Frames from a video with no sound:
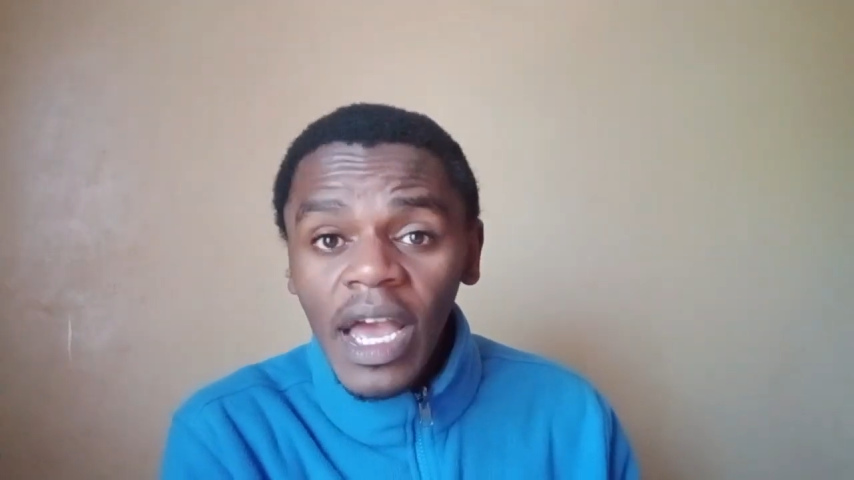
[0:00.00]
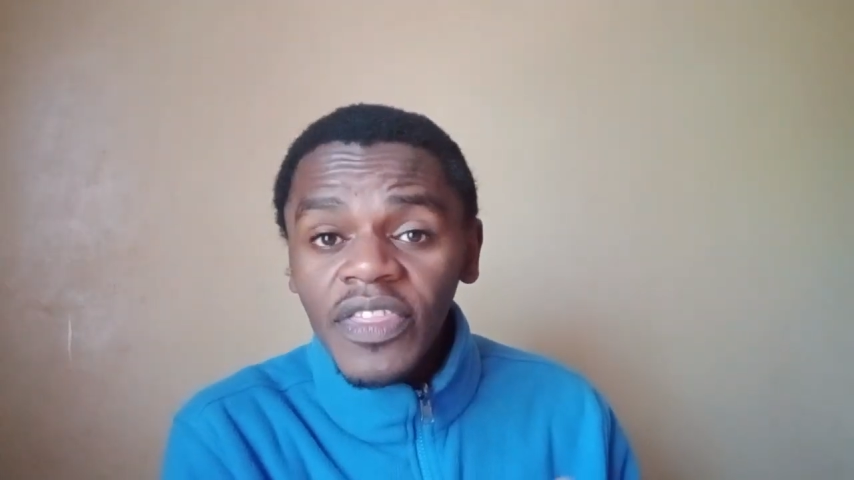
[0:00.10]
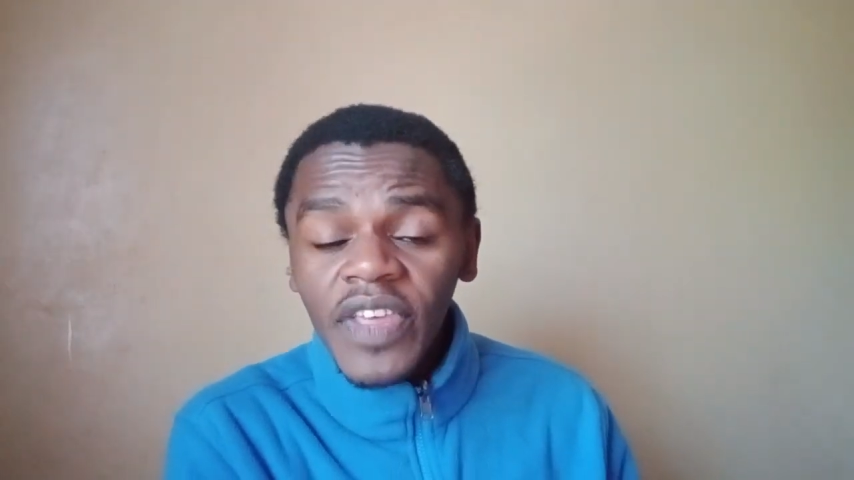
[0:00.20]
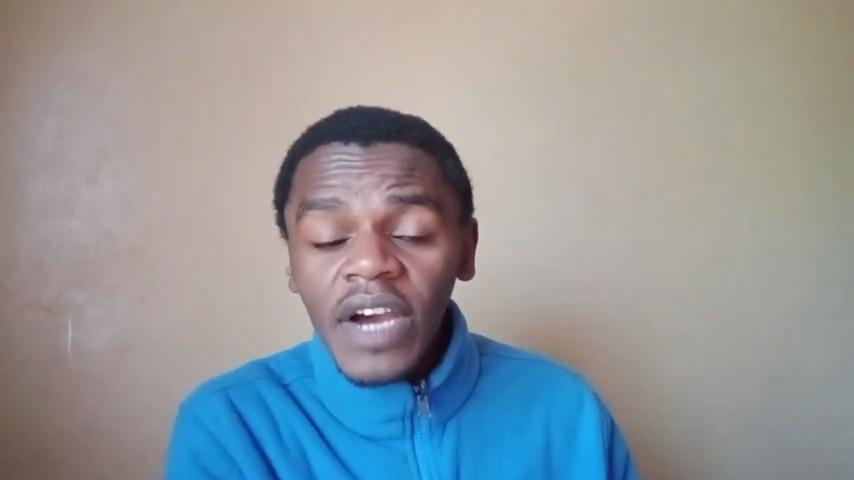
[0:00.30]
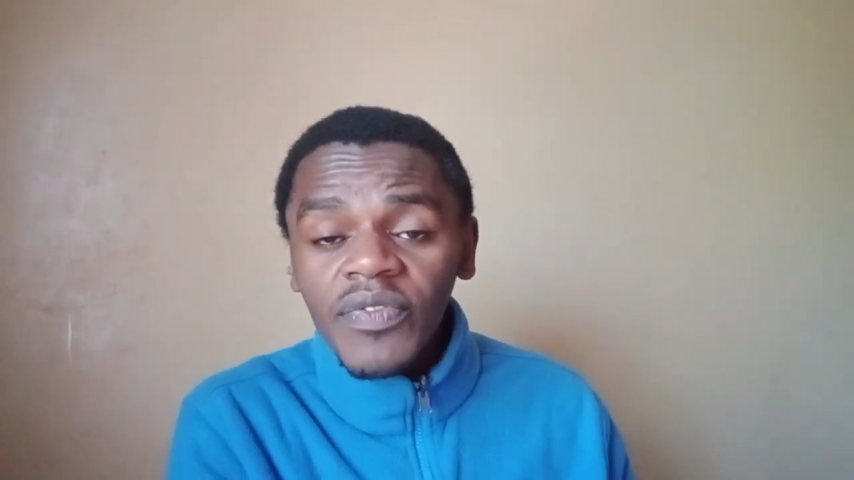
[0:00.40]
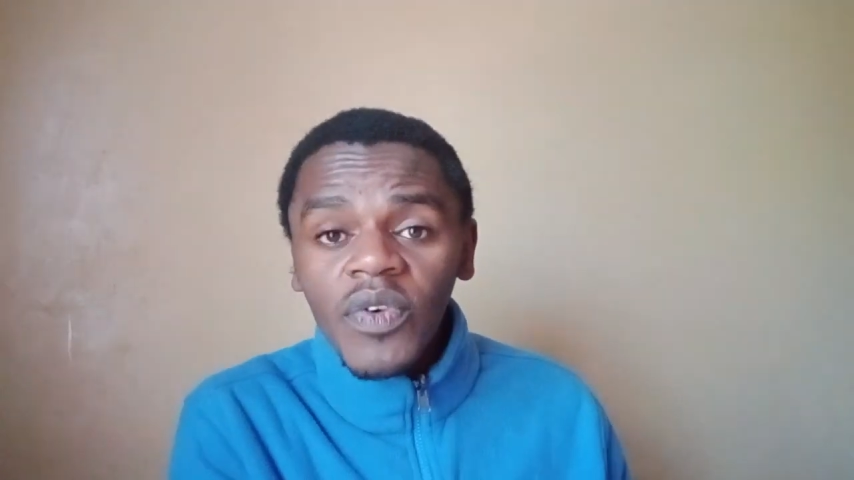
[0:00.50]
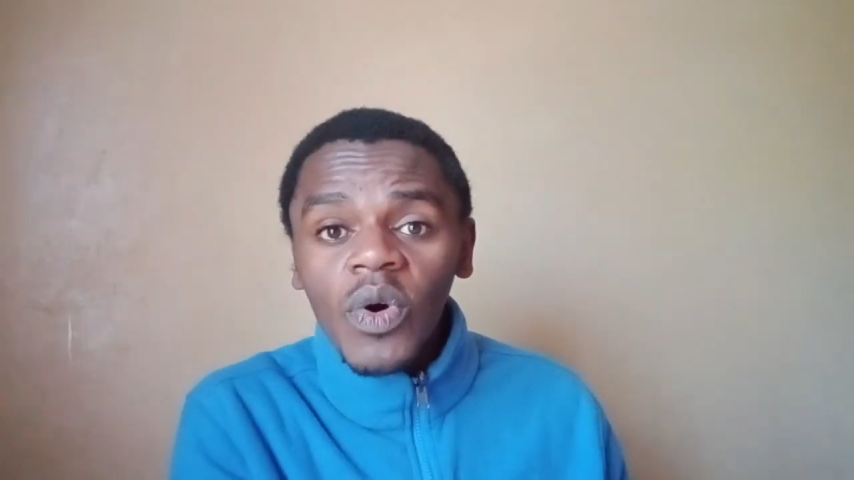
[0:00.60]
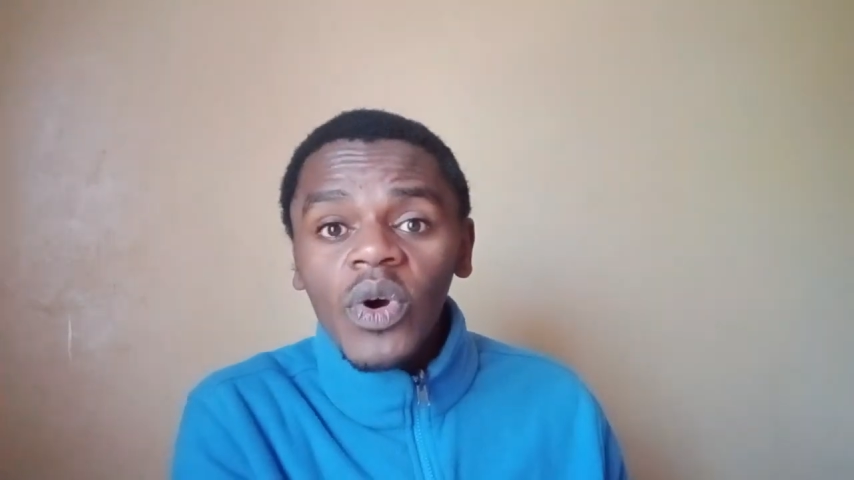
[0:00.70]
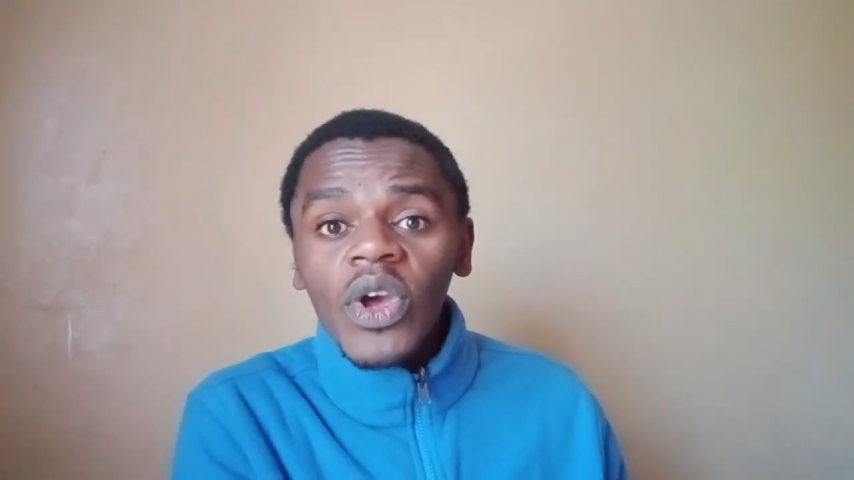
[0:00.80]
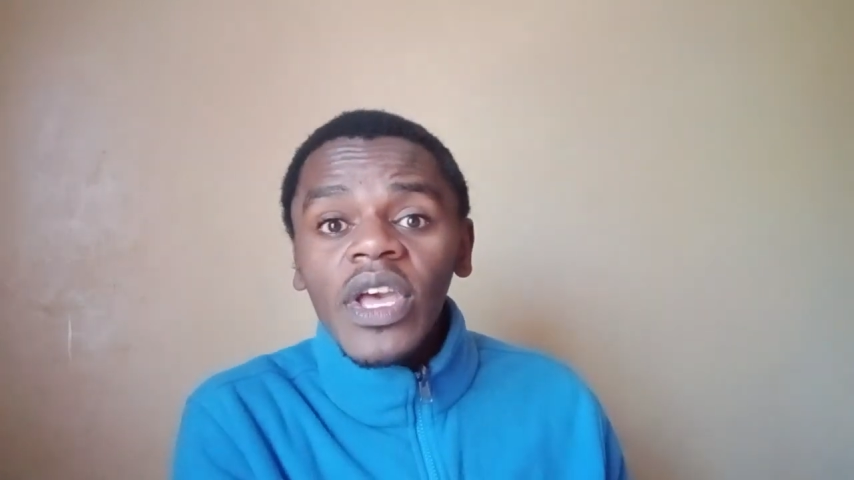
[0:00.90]
And
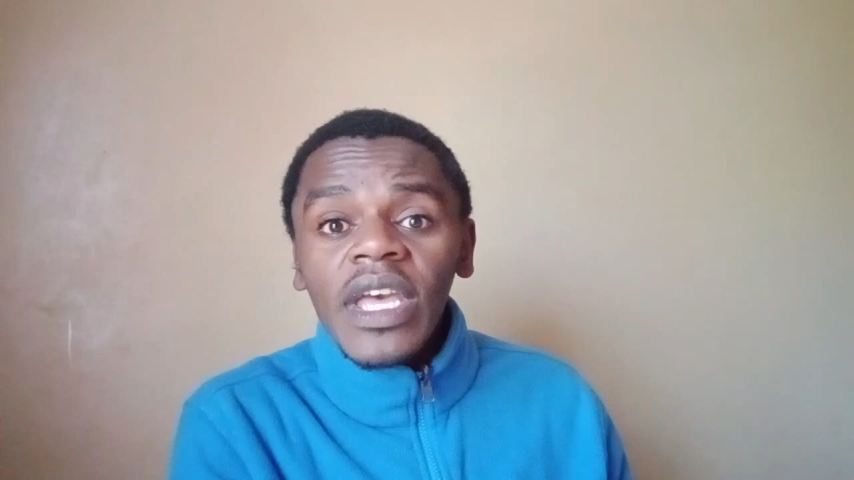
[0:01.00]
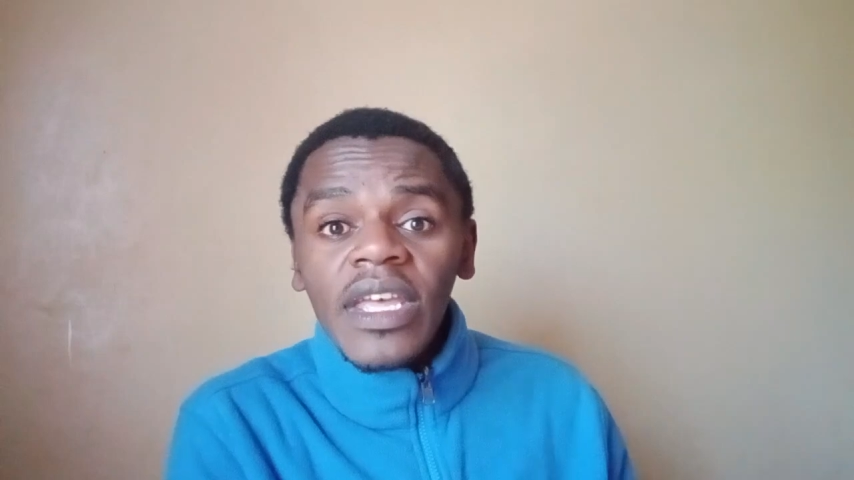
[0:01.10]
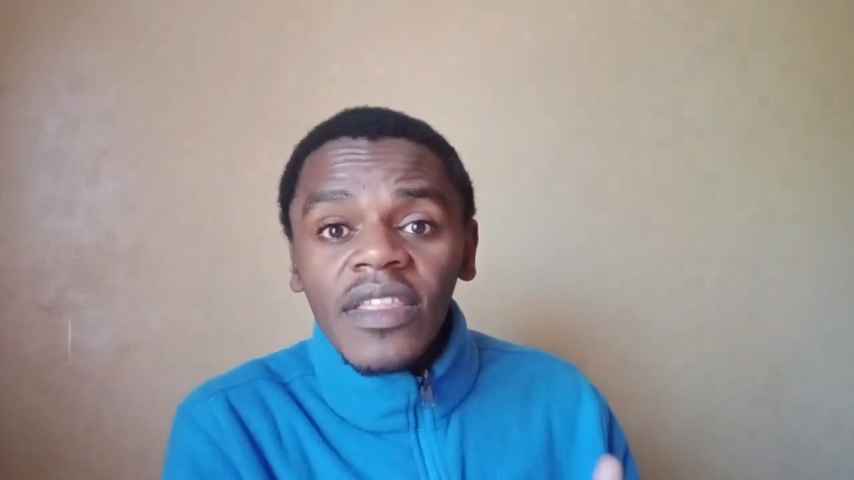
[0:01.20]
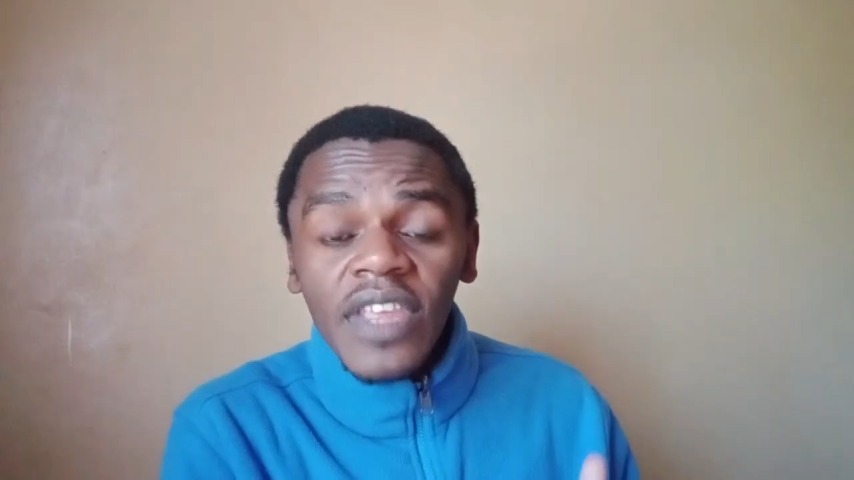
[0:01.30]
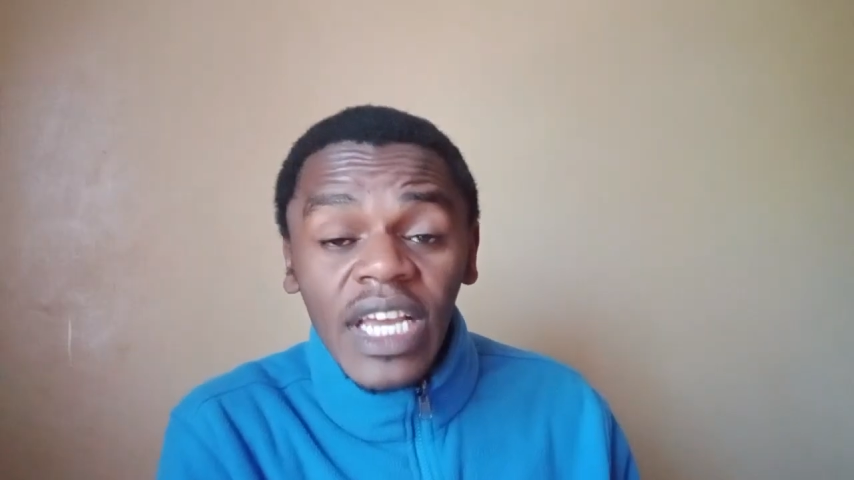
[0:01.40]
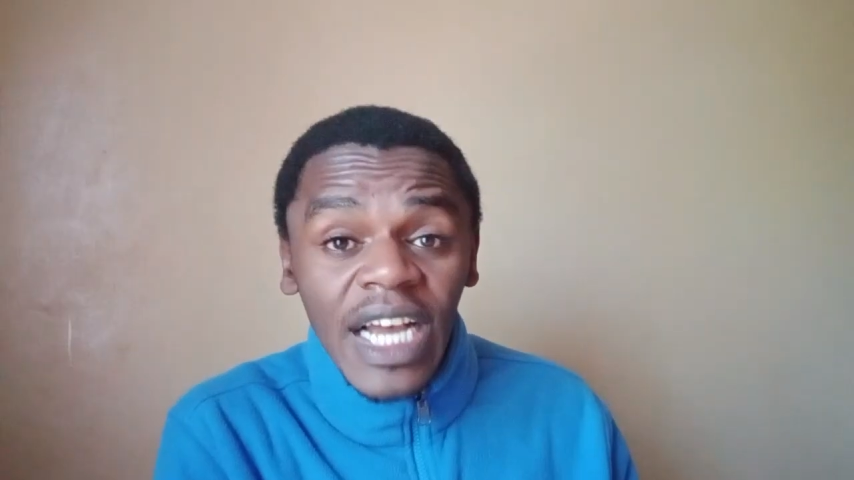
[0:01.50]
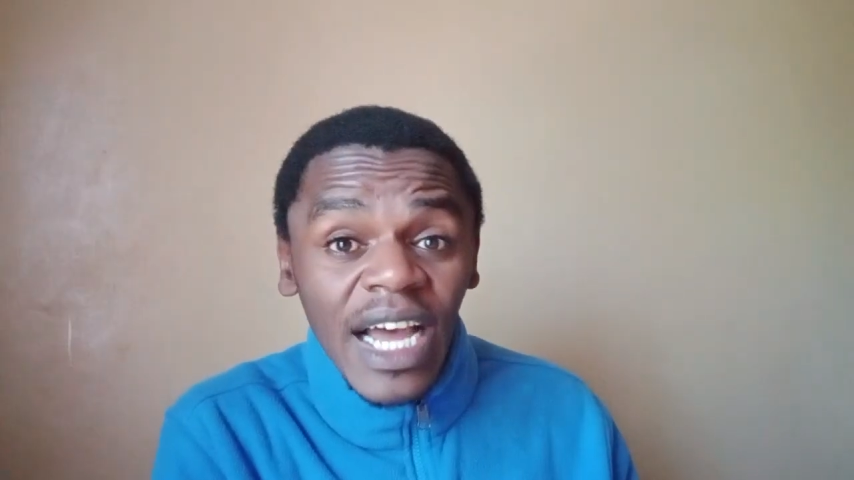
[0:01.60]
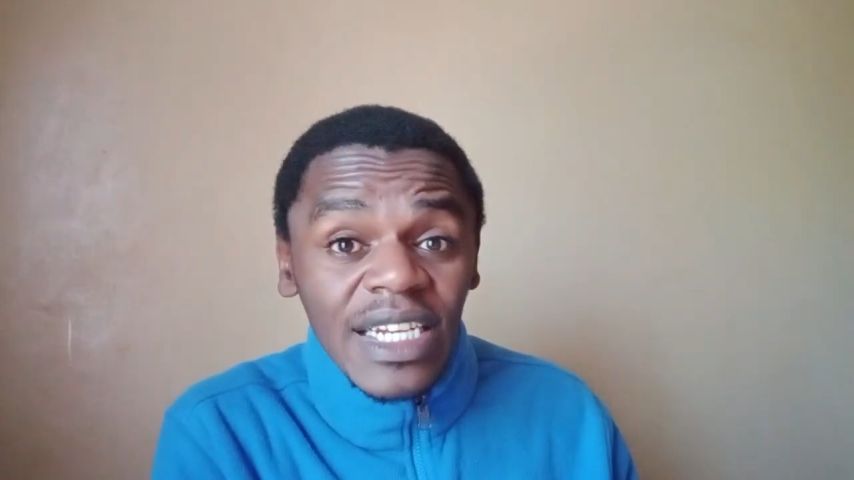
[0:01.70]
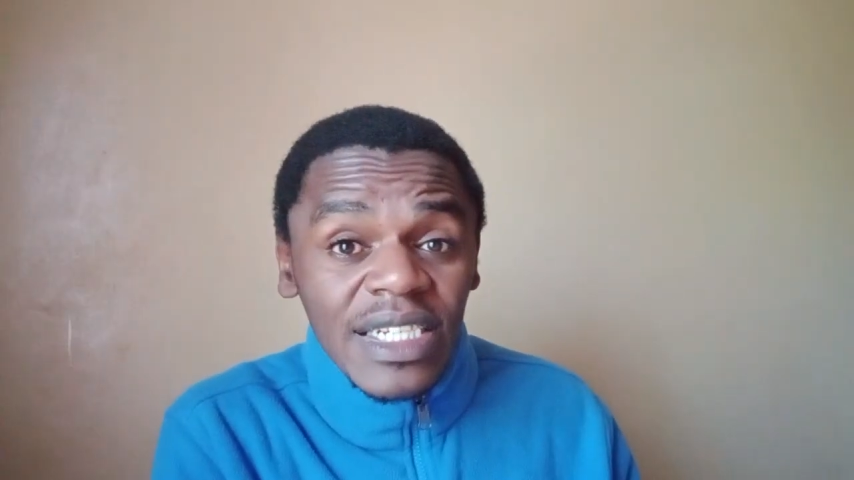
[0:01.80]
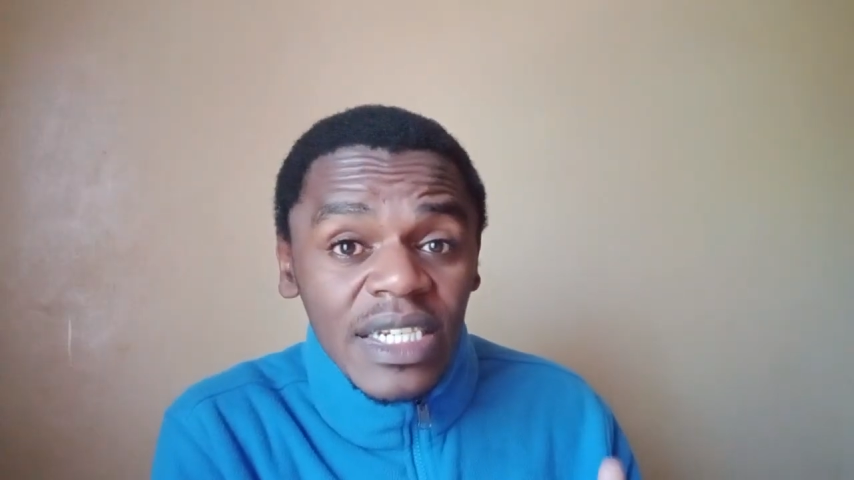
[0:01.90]
therefore, they
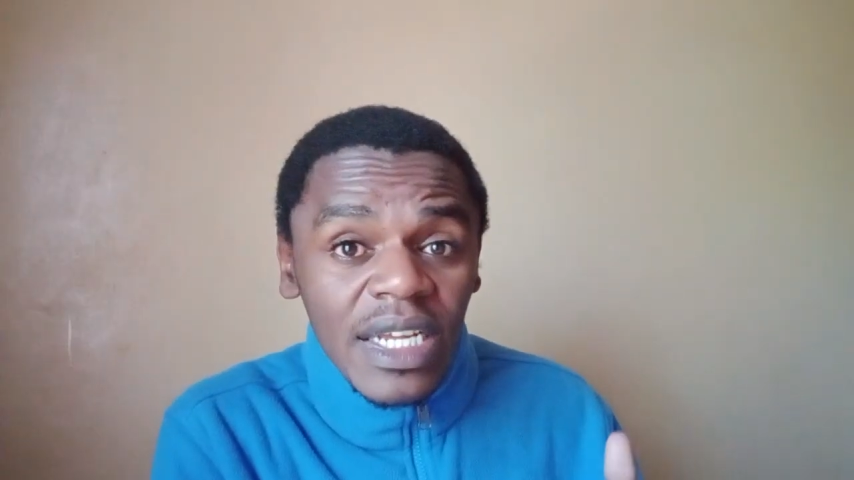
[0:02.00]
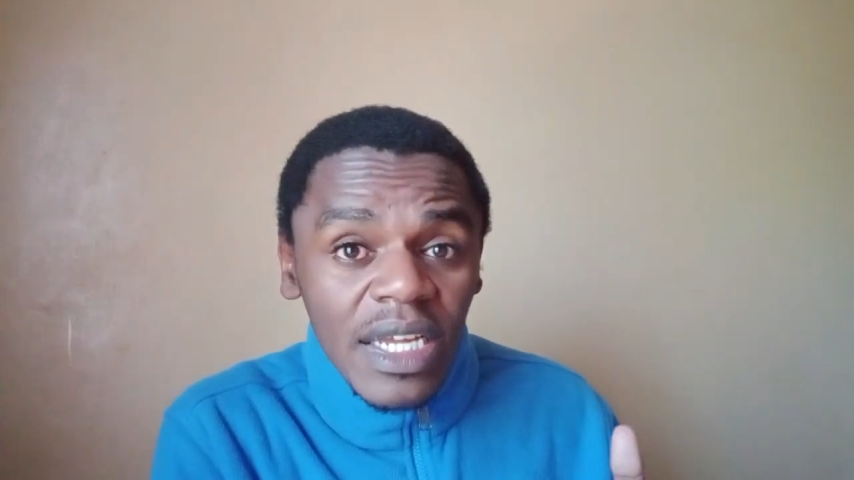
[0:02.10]
can't